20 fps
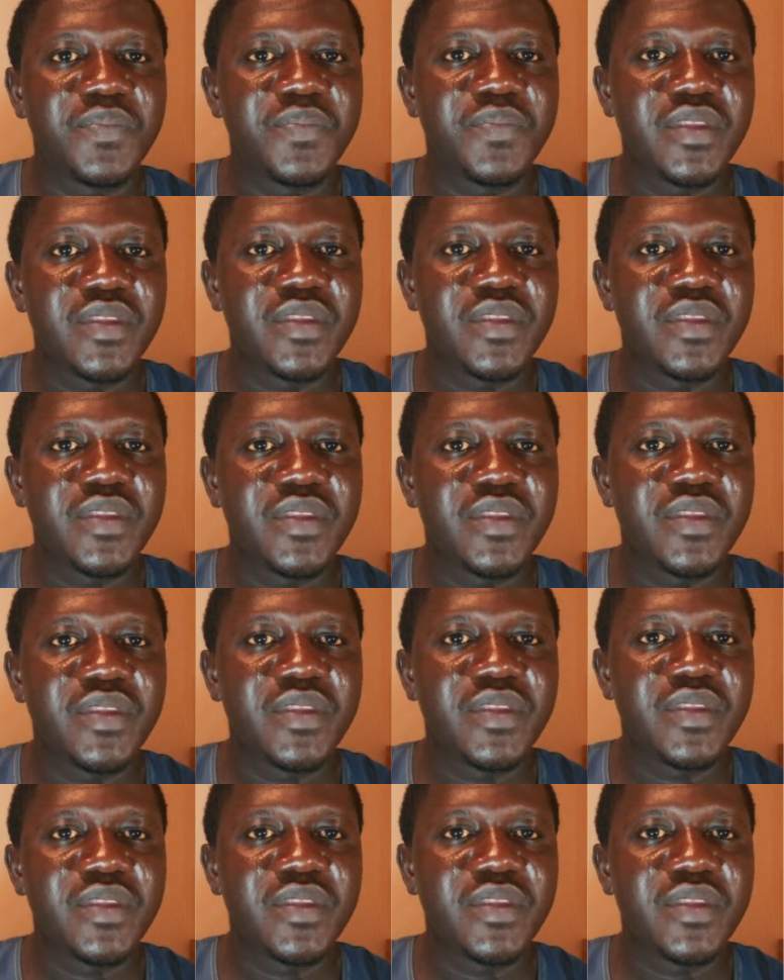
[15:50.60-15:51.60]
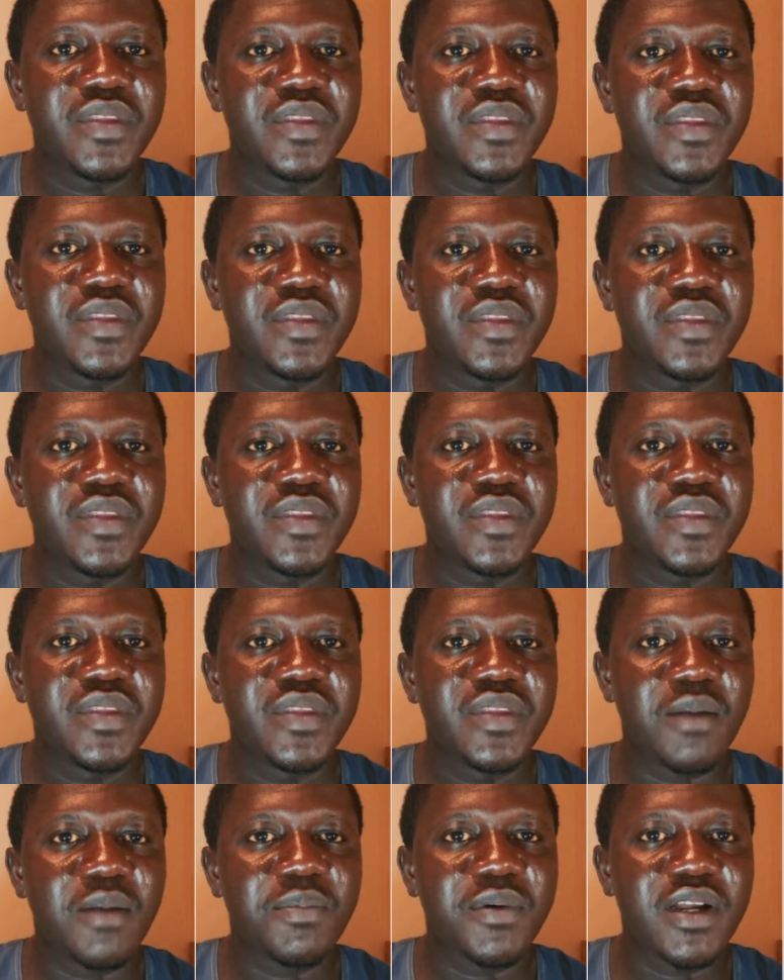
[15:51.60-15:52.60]
paid features on the
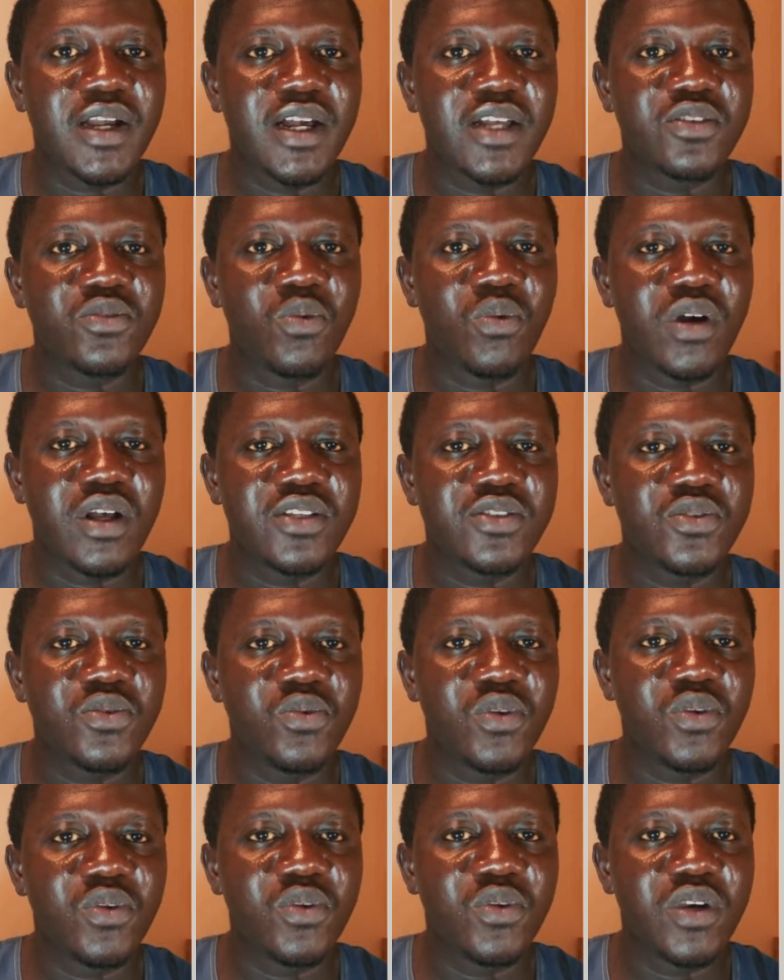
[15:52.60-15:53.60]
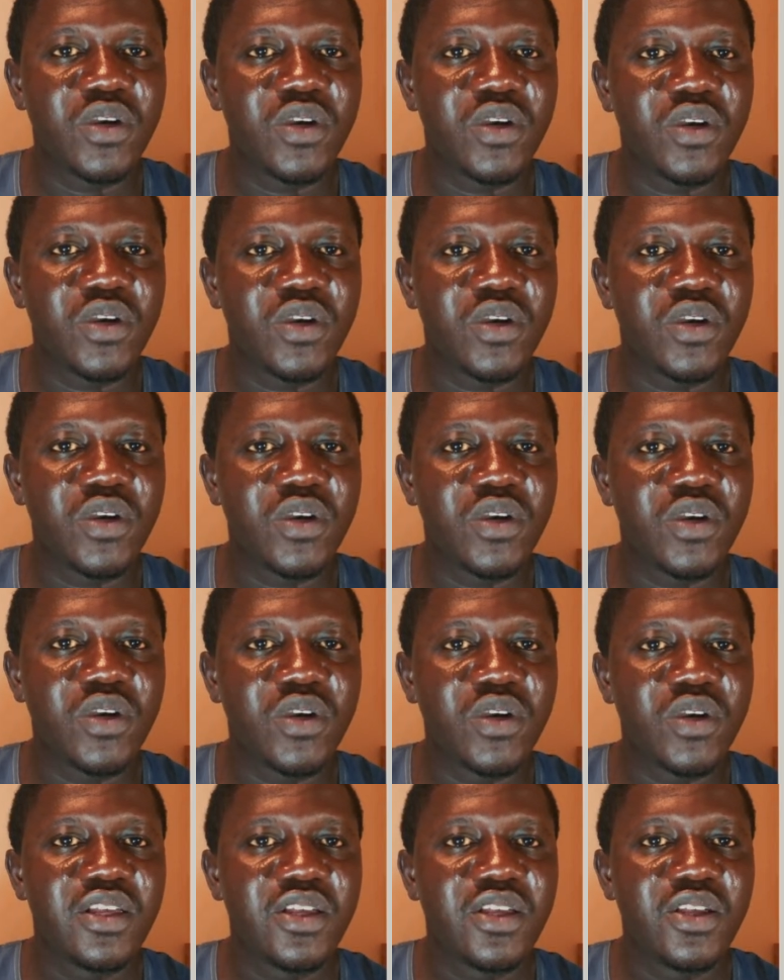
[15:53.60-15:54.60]
CapCut whilst you were doing
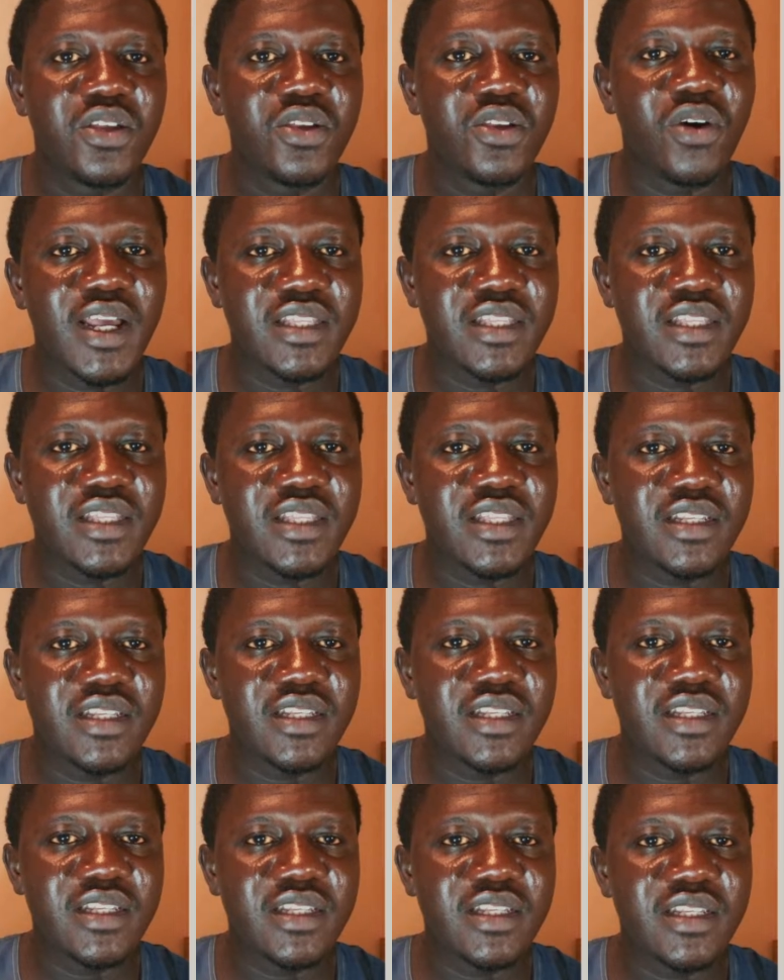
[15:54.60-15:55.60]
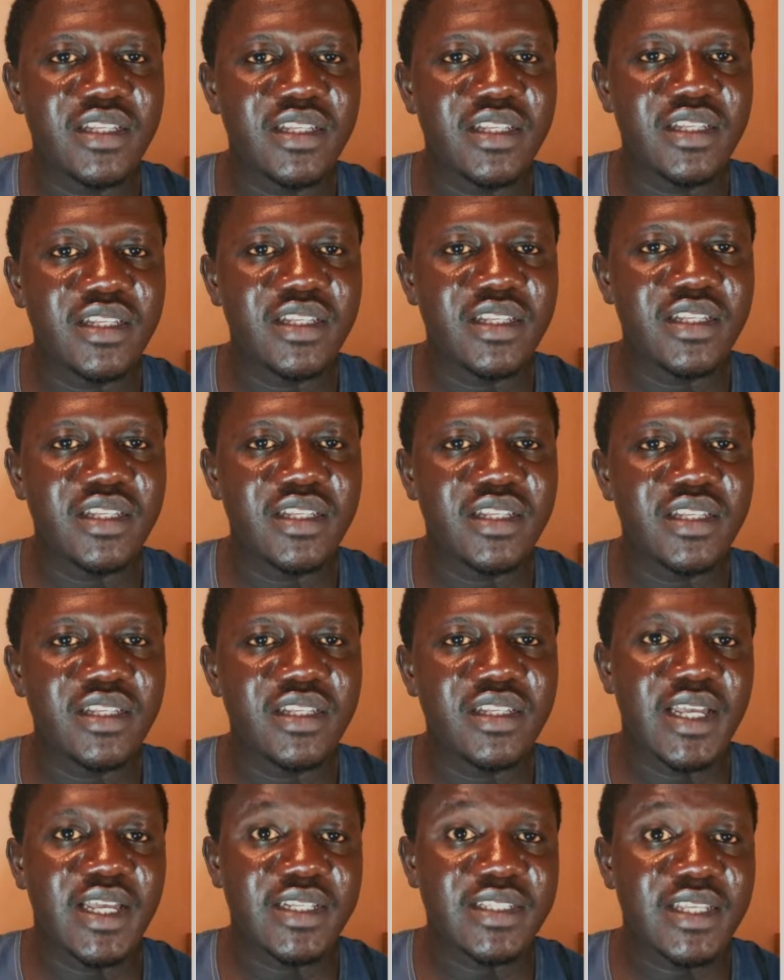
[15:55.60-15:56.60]
your editing. And
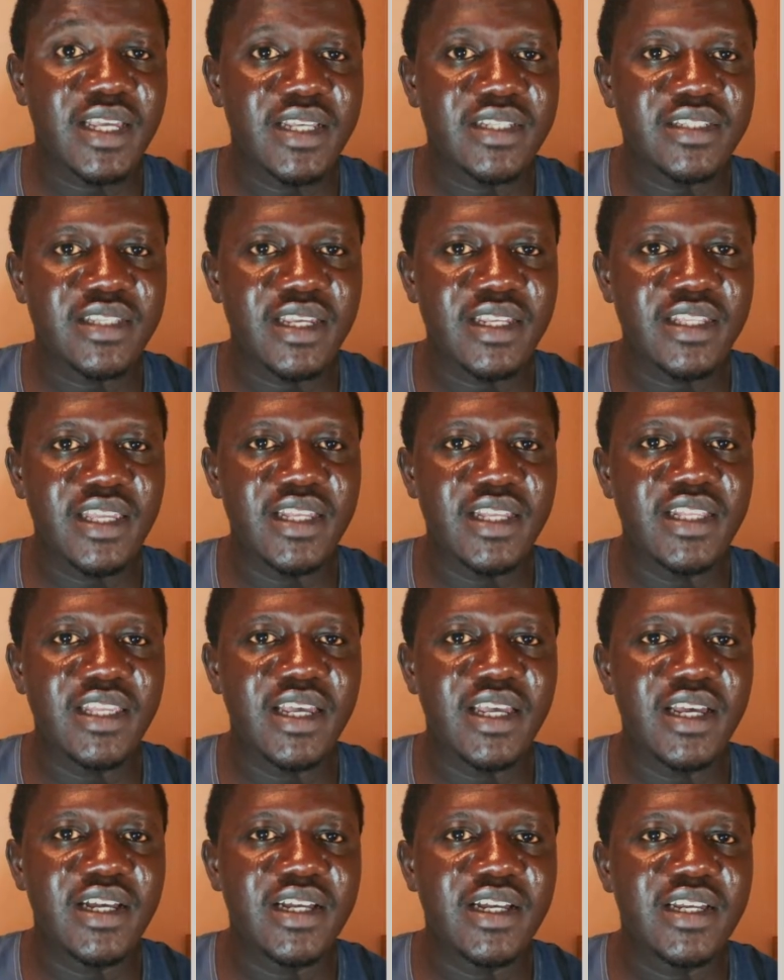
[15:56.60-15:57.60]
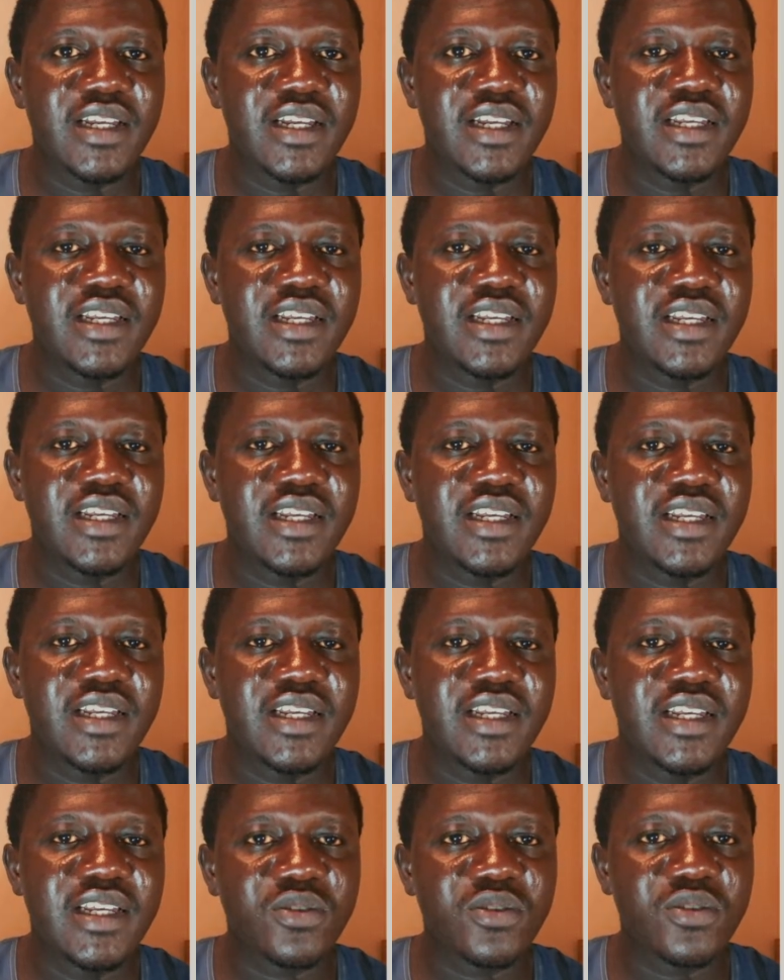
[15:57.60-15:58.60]
as I said earlier, in the
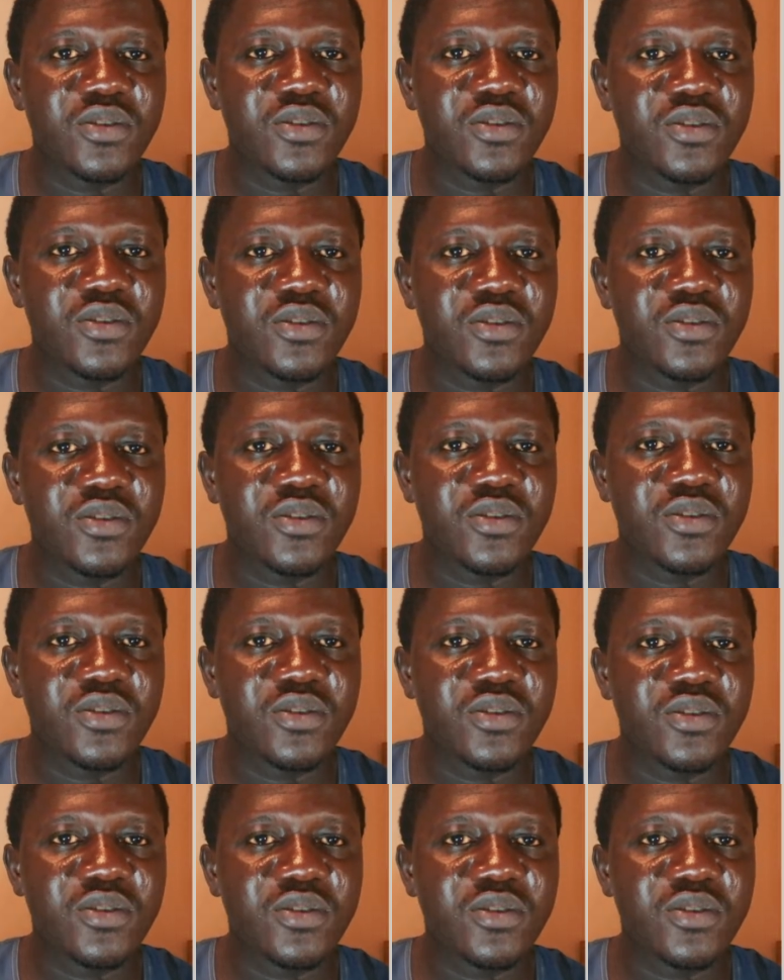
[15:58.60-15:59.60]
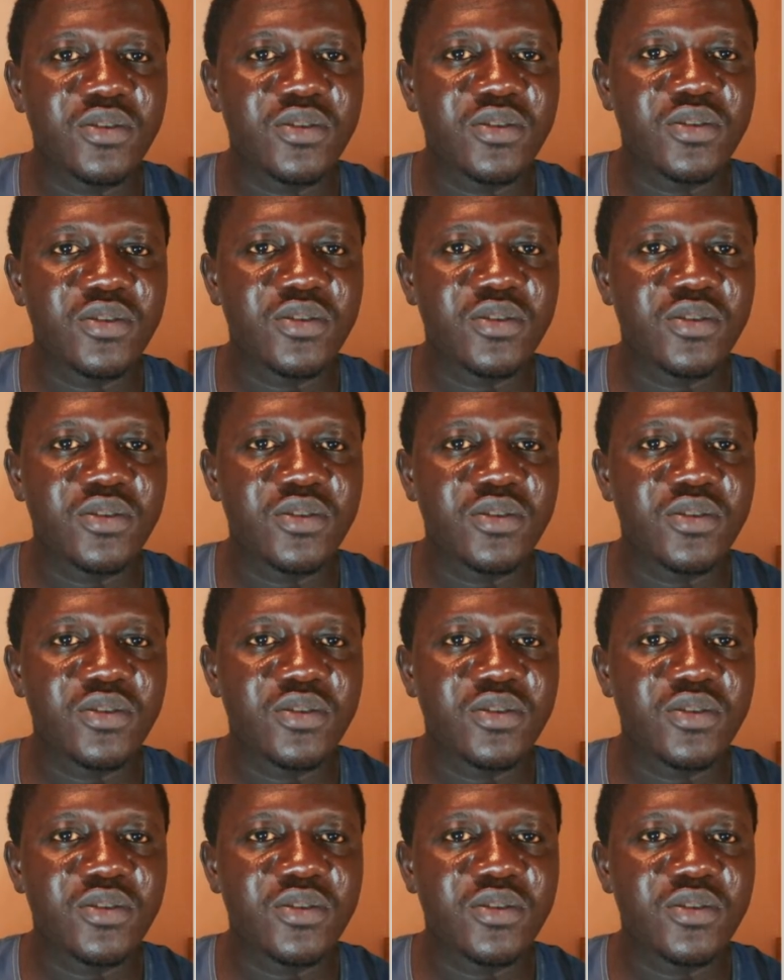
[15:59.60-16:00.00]
course of the tutorial, we are